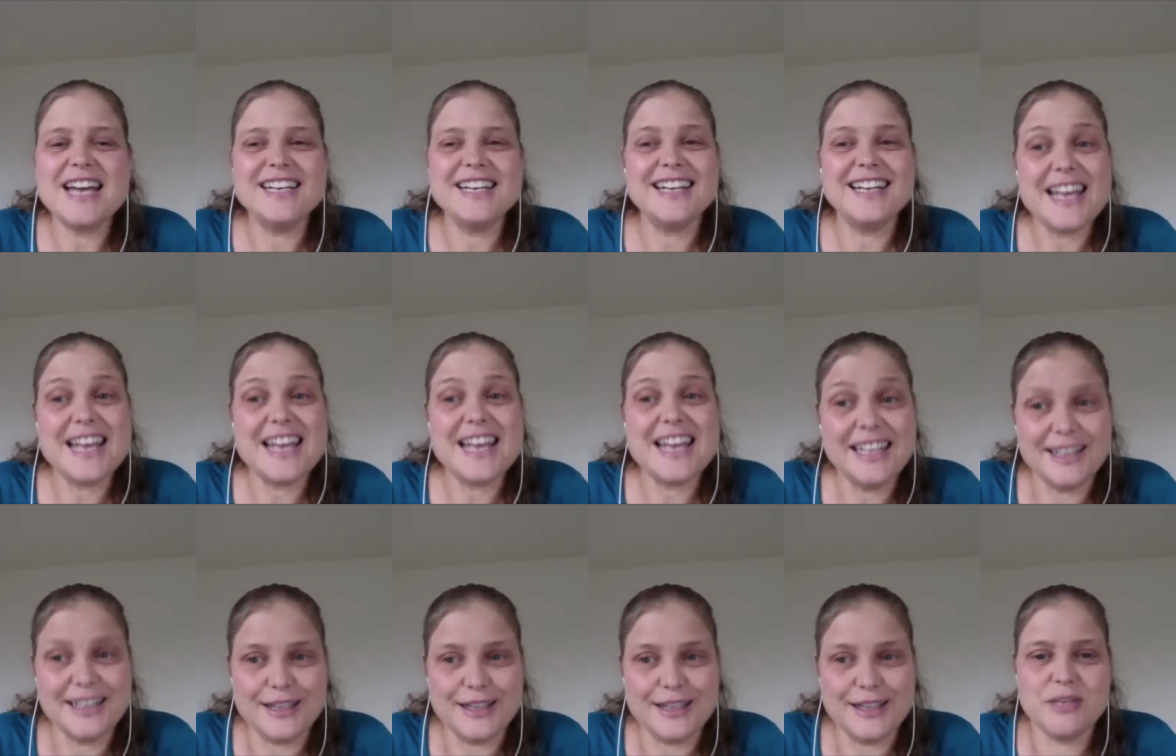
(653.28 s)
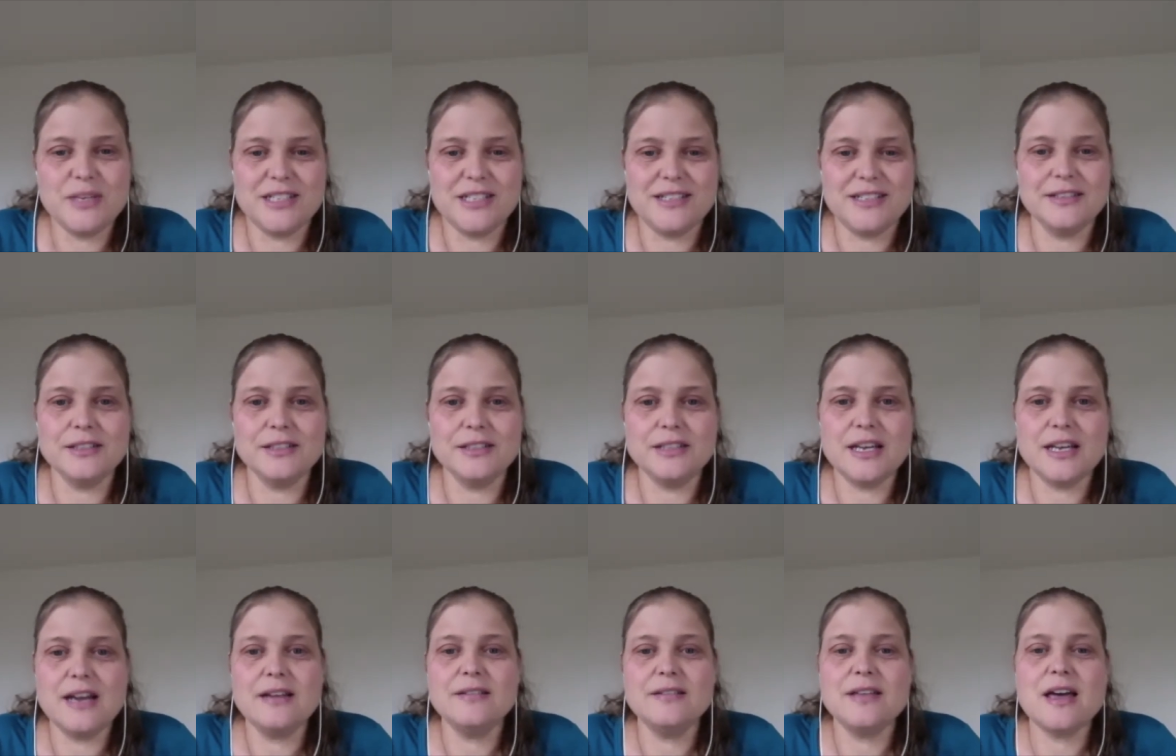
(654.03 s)
unlikely,
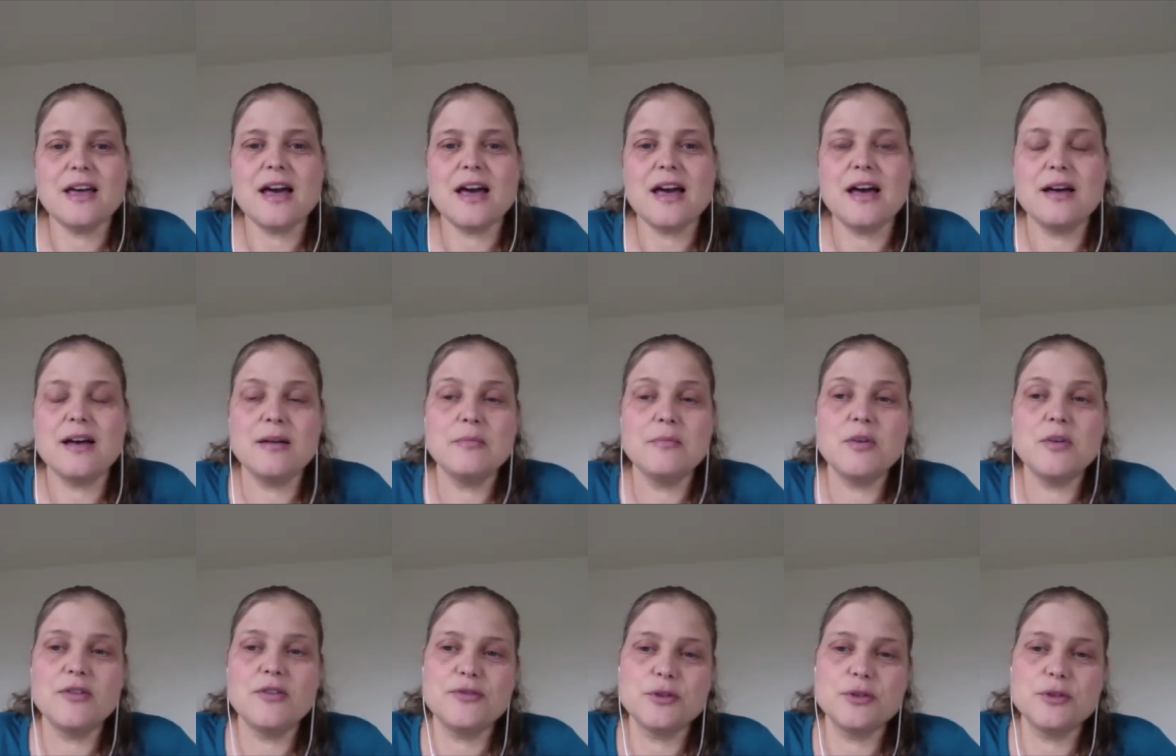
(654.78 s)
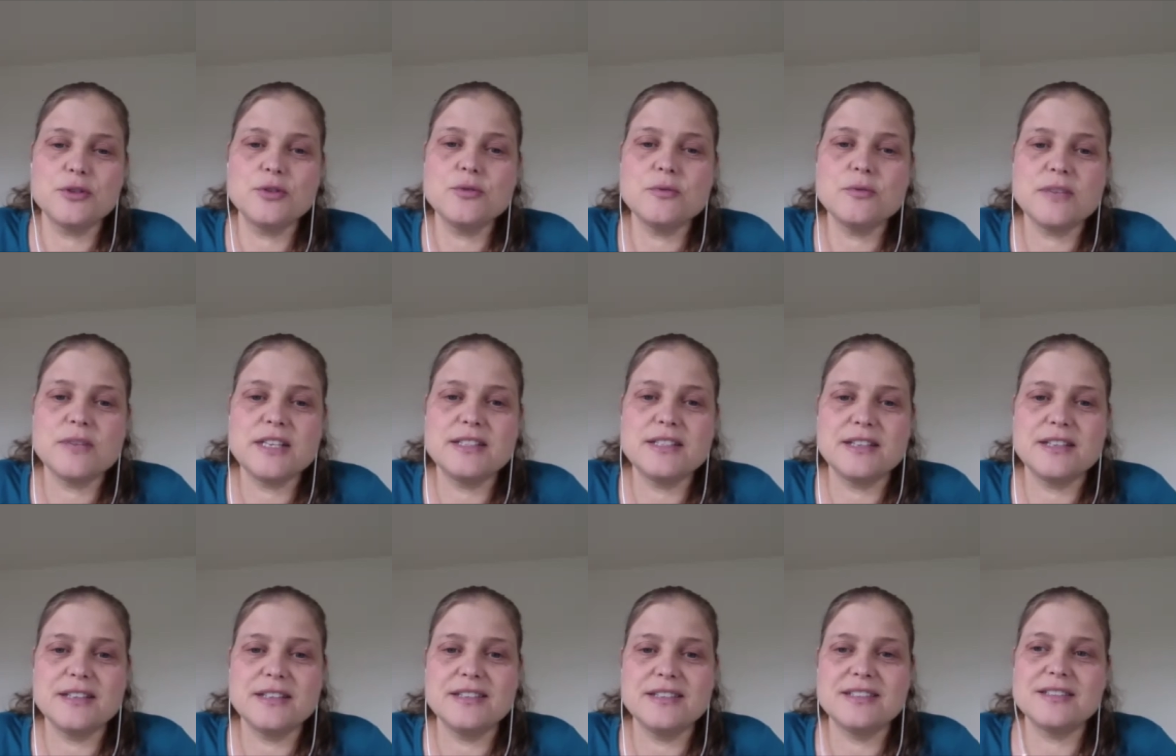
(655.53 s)
Matilda, um, for two
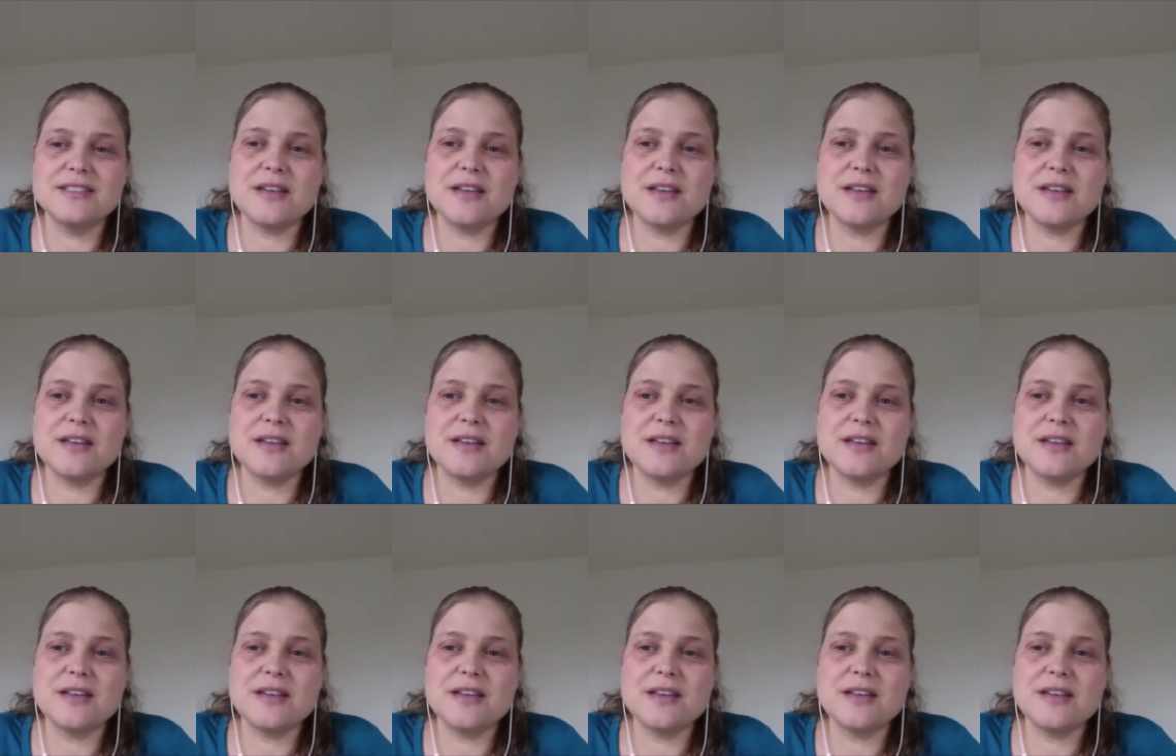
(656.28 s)
reasons.